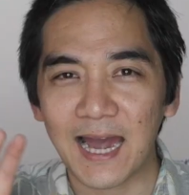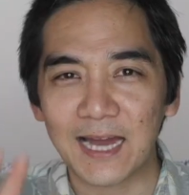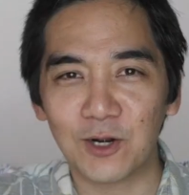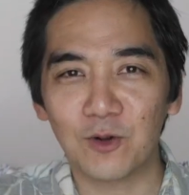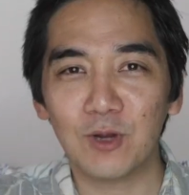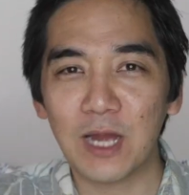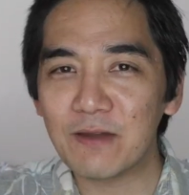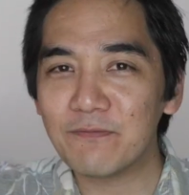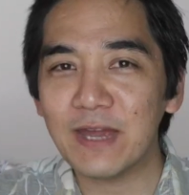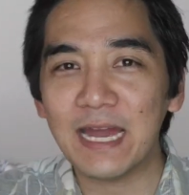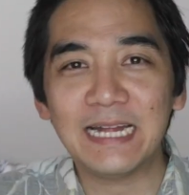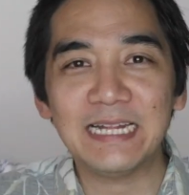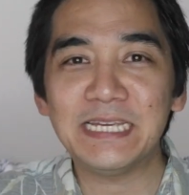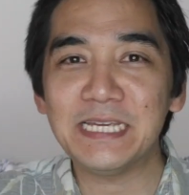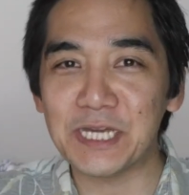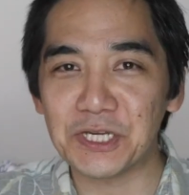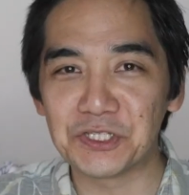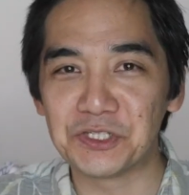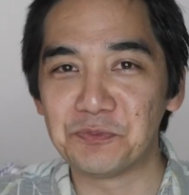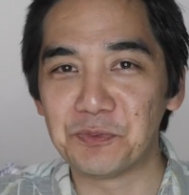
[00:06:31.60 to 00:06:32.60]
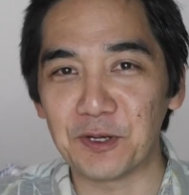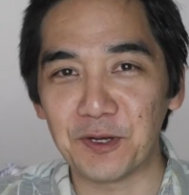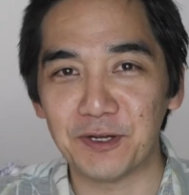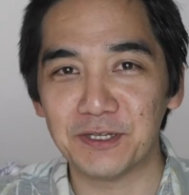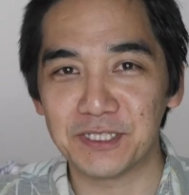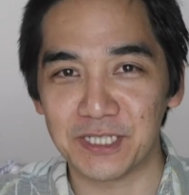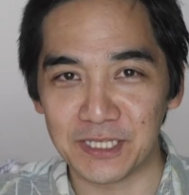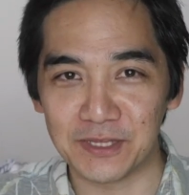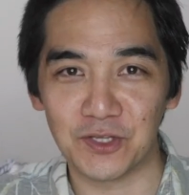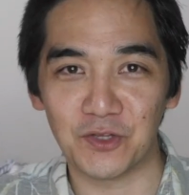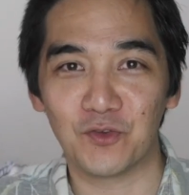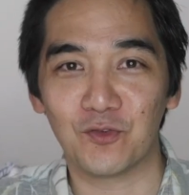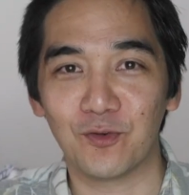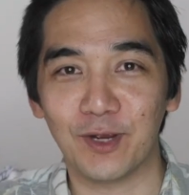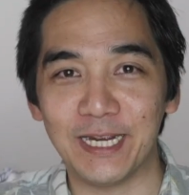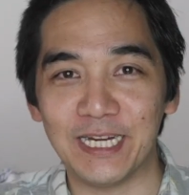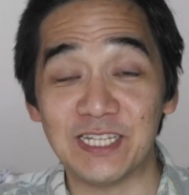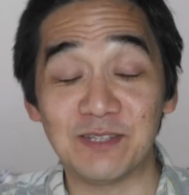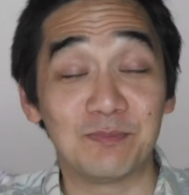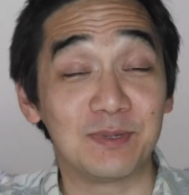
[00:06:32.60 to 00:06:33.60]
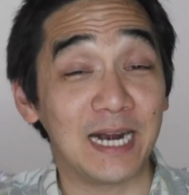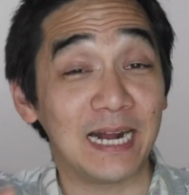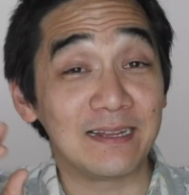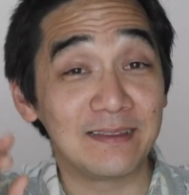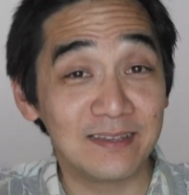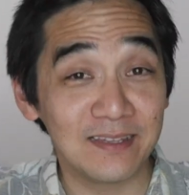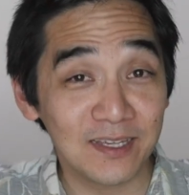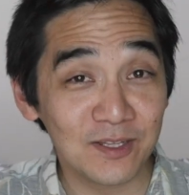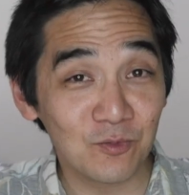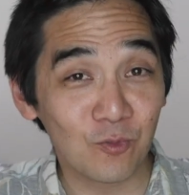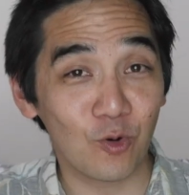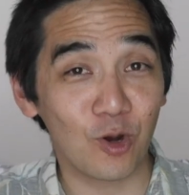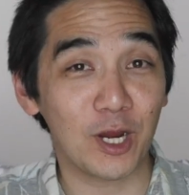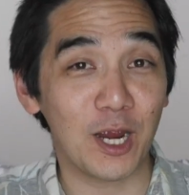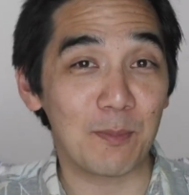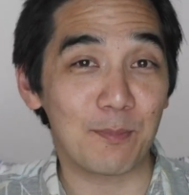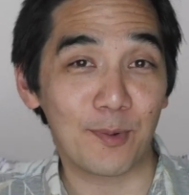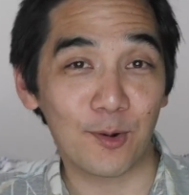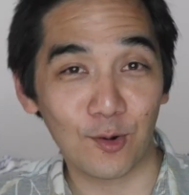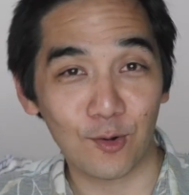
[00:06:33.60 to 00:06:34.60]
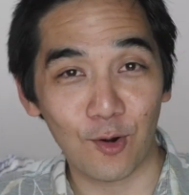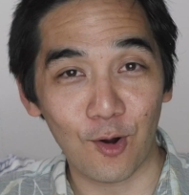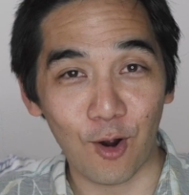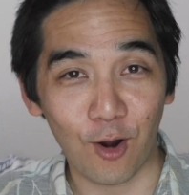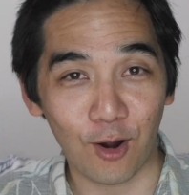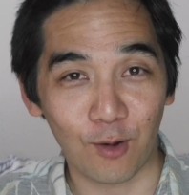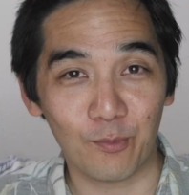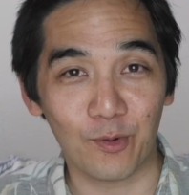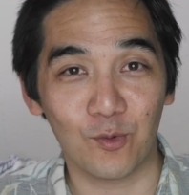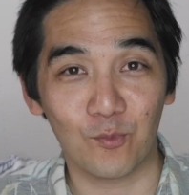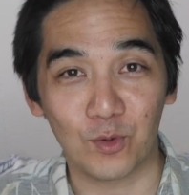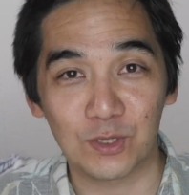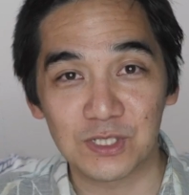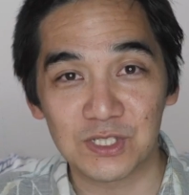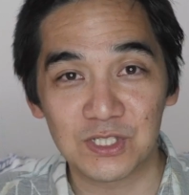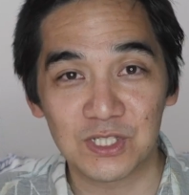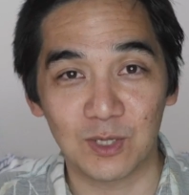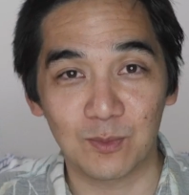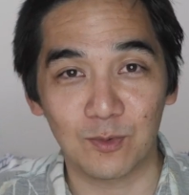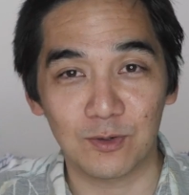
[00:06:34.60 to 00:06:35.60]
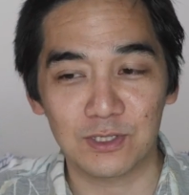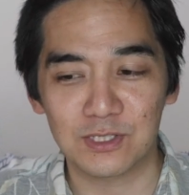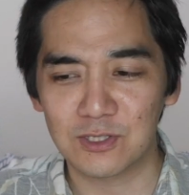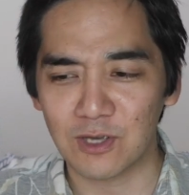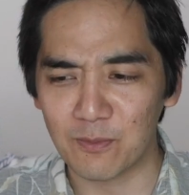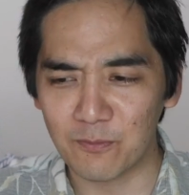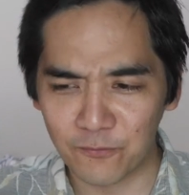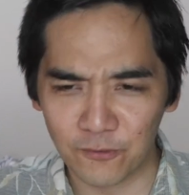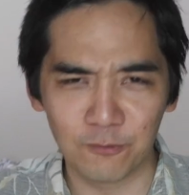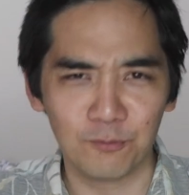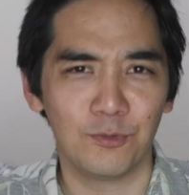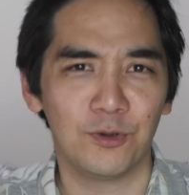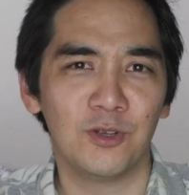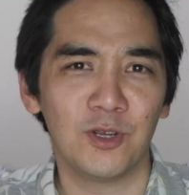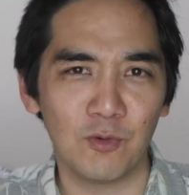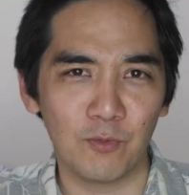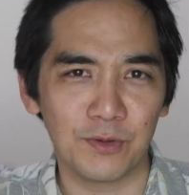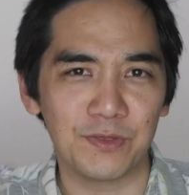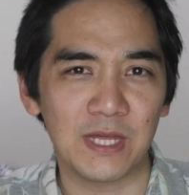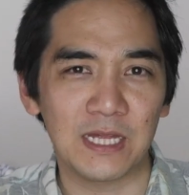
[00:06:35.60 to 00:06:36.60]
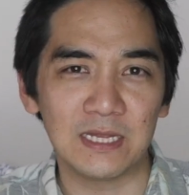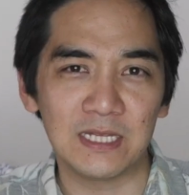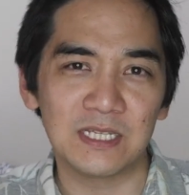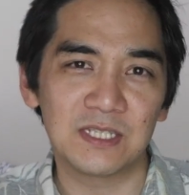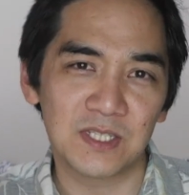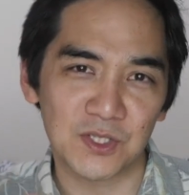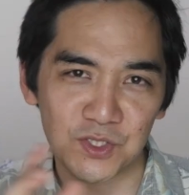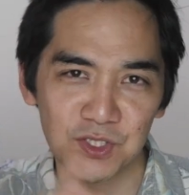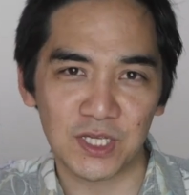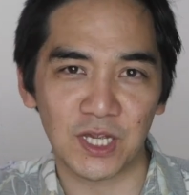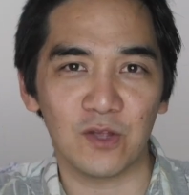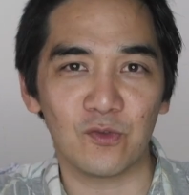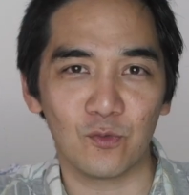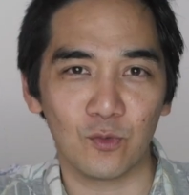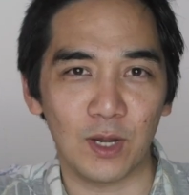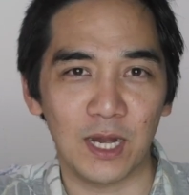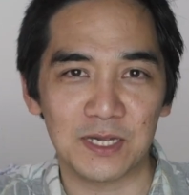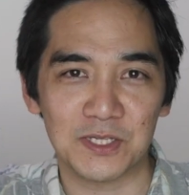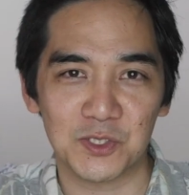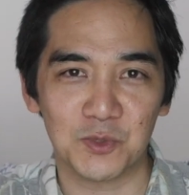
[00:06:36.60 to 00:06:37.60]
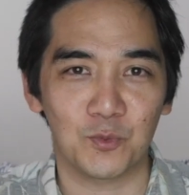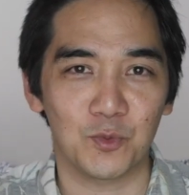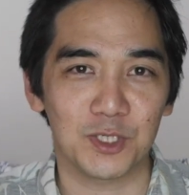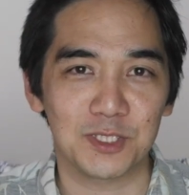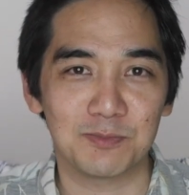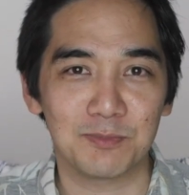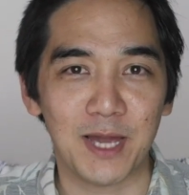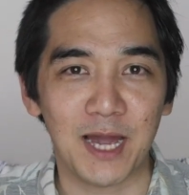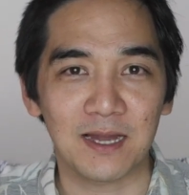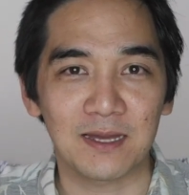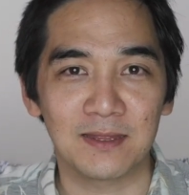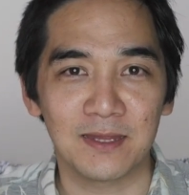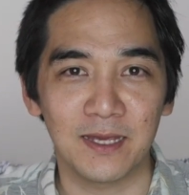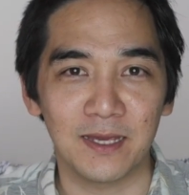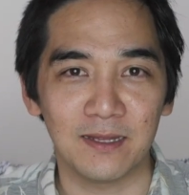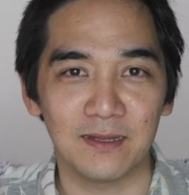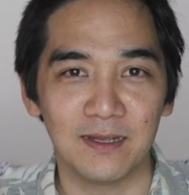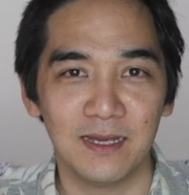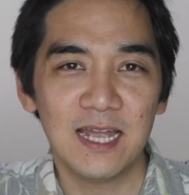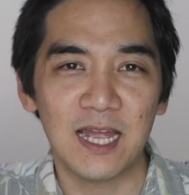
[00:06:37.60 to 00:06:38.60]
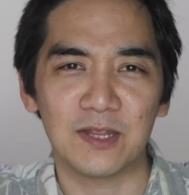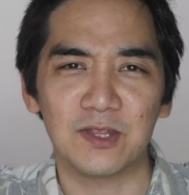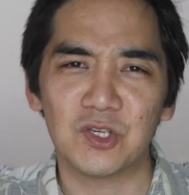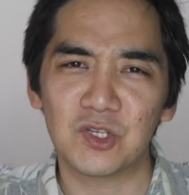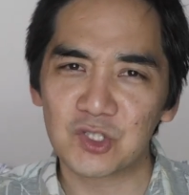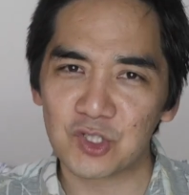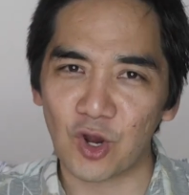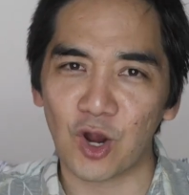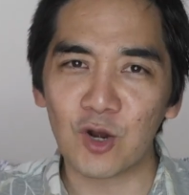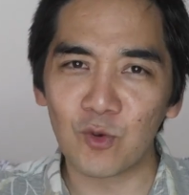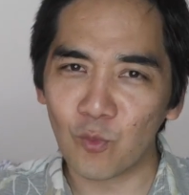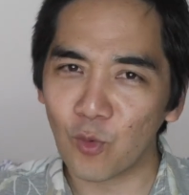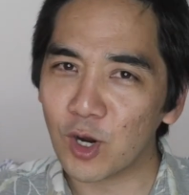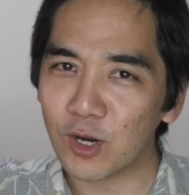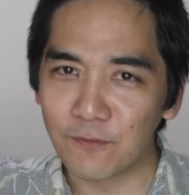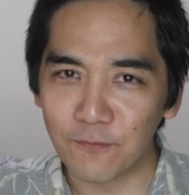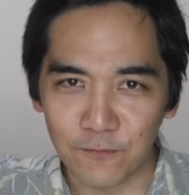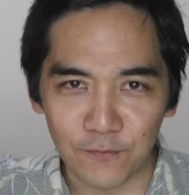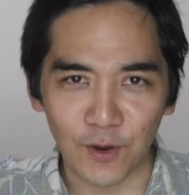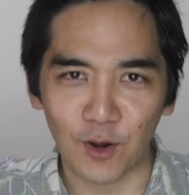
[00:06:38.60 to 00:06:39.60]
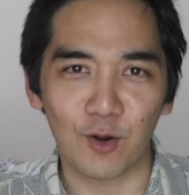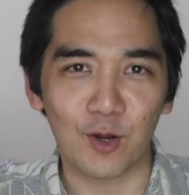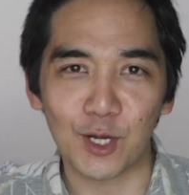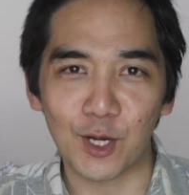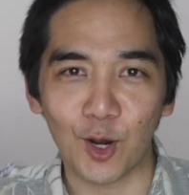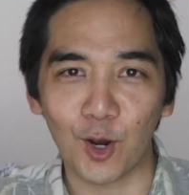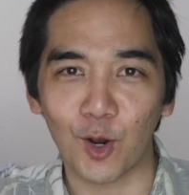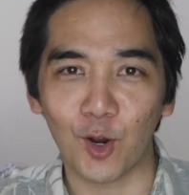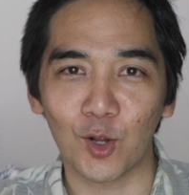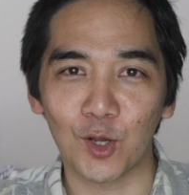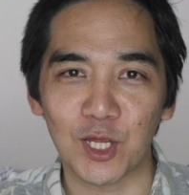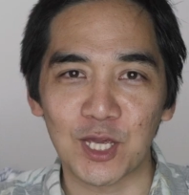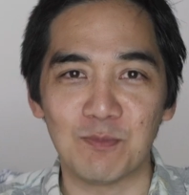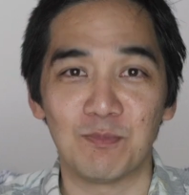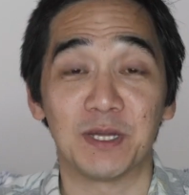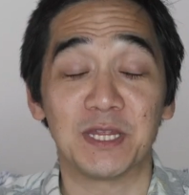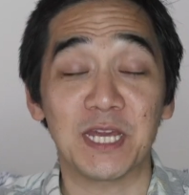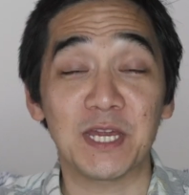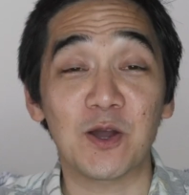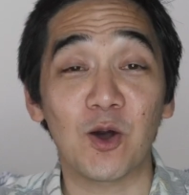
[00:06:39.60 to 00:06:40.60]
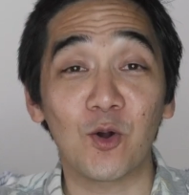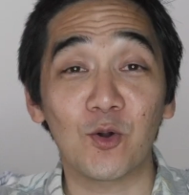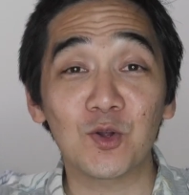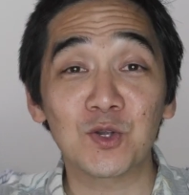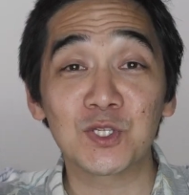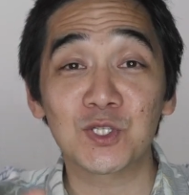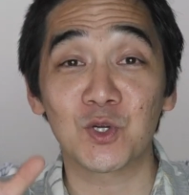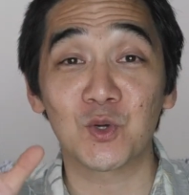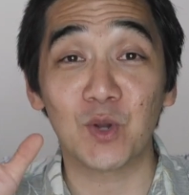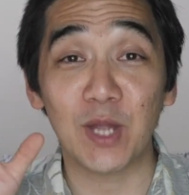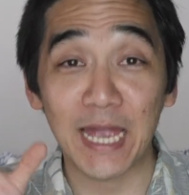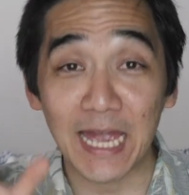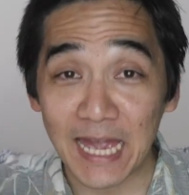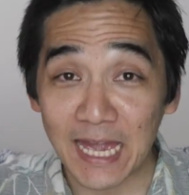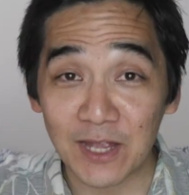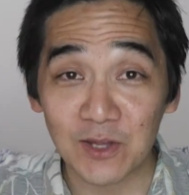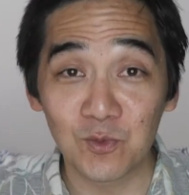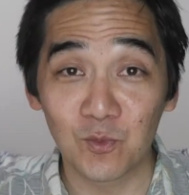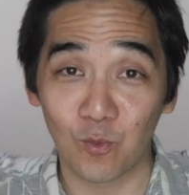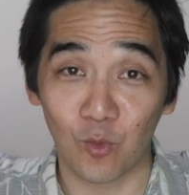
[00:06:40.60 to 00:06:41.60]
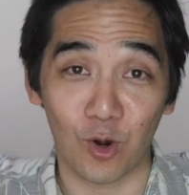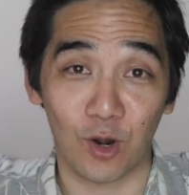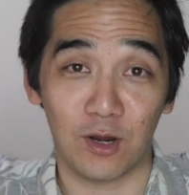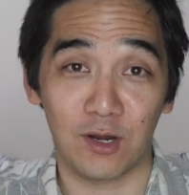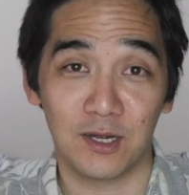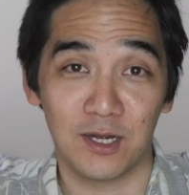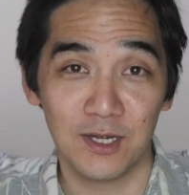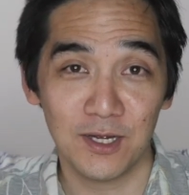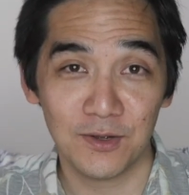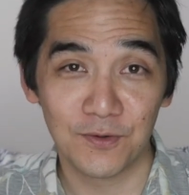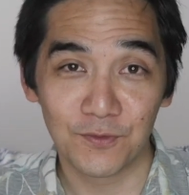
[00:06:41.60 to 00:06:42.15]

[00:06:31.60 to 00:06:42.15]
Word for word: I don't have any experience in the trades, but I did work at Pearl Harbor one summer, so I'm familiar with at least the schedule as it was back then. And they start work very early, but they also end work